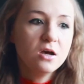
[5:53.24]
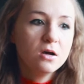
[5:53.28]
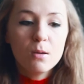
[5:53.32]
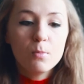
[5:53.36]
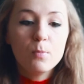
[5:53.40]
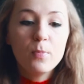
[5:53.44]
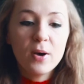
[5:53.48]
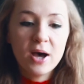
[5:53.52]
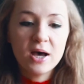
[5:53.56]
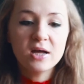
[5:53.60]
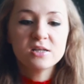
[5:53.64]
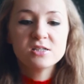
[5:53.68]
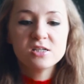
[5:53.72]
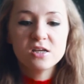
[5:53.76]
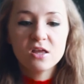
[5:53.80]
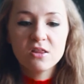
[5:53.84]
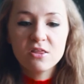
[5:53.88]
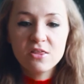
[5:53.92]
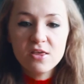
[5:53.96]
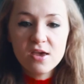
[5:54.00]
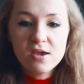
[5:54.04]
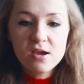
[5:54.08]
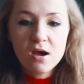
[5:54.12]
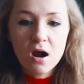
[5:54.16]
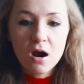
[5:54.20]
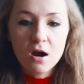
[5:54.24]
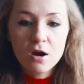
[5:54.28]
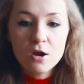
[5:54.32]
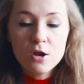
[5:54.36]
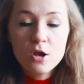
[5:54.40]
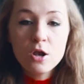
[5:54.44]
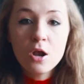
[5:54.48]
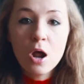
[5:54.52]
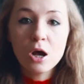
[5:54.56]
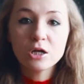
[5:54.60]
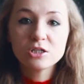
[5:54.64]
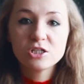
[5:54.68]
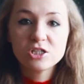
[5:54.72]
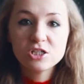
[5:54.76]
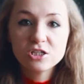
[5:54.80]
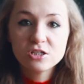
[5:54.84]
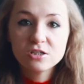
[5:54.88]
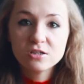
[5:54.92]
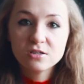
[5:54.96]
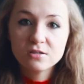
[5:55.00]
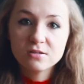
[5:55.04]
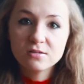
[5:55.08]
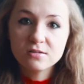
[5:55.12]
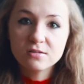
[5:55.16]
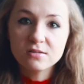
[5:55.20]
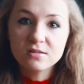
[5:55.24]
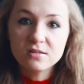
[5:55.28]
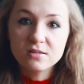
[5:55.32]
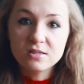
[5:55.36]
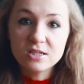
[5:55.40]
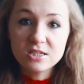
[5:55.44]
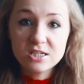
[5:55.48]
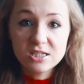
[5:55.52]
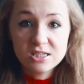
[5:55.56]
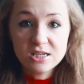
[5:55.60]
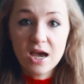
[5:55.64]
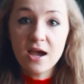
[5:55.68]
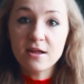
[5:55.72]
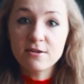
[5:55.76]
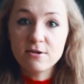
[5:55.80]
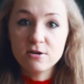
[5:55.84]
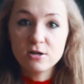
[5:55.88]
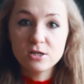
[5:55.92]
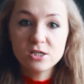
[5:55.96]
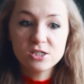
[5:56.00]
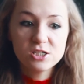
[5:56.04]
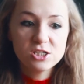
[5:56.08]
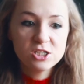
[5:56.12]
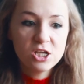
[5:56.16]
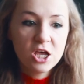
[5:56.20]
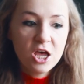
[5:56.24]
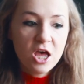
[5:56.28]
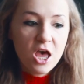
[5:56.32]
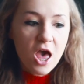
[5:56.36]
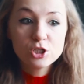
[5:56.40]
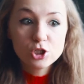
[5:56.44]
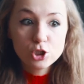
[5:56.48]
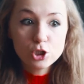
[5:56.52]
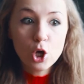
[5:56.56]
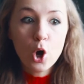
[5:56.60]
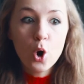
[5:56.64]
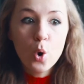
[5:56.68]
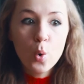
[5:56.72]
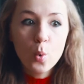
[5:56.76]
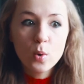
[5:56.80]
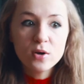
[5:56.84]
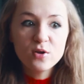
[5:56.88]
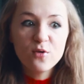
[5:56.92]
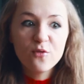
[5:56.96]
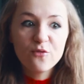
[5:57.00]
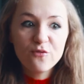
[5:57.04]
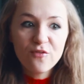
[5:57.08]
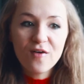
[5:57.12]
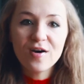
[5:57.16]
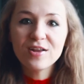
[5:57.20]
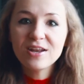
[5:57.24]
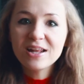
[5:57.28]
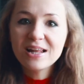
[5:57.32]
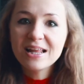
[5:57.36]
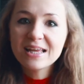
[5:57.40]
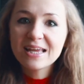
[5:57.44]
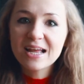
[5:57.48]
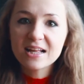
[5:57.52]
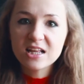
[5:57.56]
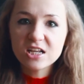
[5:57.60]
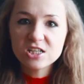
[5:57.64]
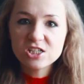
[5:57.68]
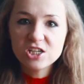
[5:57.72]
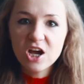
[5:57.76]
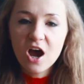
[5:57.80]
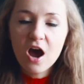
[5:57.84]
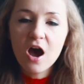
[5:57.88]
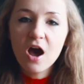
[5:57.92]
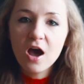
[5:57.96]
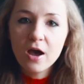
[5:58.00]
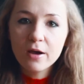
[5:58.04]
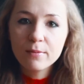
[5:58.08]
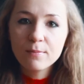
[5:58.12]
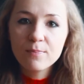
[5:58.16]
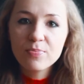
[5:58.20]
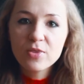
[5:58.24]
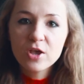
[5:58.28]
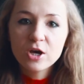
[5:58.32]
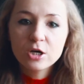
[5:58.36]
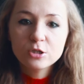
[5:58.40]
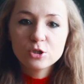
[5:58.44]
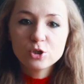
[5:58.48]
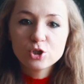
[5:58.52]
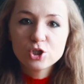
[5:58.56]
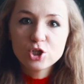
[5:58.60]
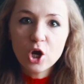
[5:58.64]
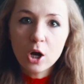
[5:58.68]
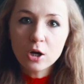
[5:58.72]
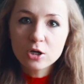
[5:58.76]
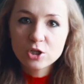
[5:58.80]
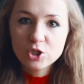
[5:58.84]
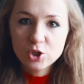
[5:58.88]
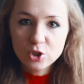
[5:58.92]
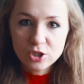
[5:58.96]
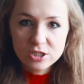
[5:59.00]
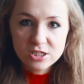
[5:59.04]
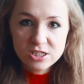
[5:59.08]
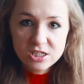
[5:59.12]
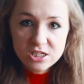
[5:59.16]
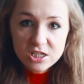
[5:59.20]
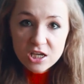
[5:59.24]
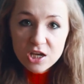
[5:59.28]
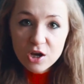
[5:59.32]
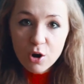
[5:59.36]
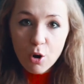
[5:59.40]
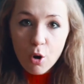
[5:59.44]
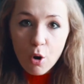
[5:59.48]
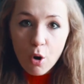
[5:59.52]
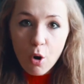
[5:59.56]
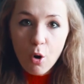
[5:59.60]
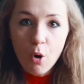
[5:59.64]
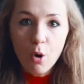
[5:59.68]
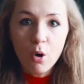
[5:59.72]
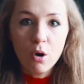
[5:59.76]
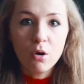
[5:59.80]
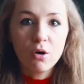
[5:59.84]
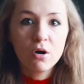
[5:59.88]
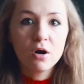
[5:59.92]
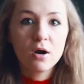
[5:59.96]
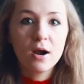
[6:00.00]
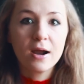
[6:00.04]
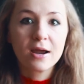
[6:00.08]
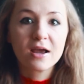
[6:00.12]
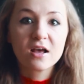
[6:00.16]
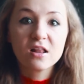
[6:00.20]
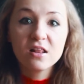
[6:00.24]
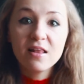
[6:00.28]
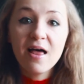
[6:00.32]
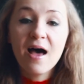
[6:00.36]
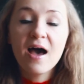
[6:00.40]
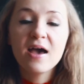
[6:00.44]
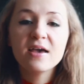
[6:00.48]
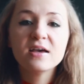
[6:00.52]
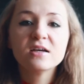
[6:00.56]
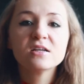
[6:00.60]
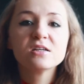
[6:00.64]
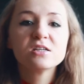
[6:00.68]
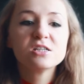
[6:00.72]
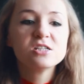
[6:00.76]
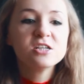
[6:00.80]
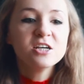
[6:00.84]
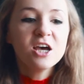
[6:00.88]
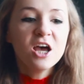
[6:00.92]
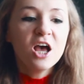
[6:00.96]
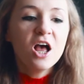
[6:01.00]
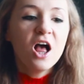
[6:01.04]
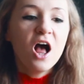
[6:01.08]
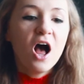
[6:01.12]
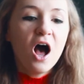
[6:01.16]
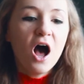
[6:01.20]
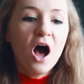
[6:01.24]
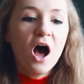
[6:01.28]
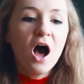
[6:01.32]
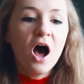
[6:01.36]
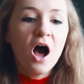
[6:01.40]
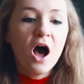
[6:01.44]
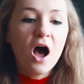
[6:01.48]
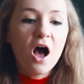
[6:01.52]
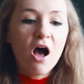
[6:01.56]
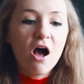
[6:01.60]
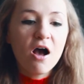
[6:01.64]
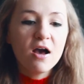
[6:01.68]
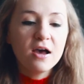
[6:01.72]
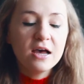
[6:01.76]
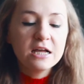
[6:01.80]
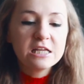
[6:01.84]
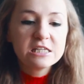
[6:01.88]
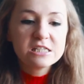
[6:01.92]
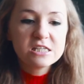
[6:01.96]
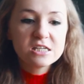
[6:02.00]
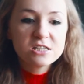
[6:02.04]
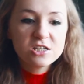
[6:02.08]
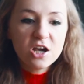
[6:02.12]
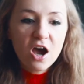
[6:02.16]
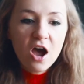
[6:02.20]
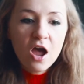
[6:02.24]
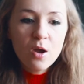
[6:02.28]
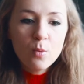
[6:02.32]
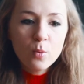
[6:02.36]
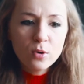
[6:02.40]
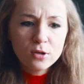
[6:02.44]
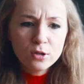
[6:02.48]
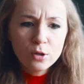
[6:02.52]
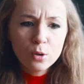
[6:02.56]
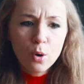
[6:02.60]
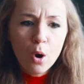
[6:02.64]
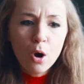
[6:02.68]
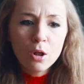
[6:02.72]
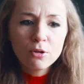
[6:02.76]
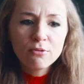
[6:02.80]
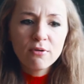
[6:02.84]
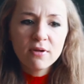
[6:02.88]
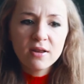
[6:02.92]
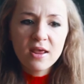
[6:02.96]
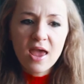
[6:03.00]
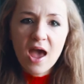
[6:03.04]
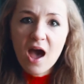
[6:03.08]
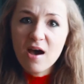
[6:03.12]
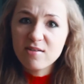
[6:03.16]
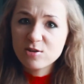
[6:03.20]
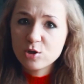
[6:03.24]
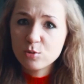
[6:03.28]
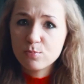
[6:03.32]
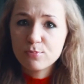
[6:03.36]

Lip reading: but they are not the deciders. So when you finally get the time to talk to a CEO or a client, it's a time when you already have to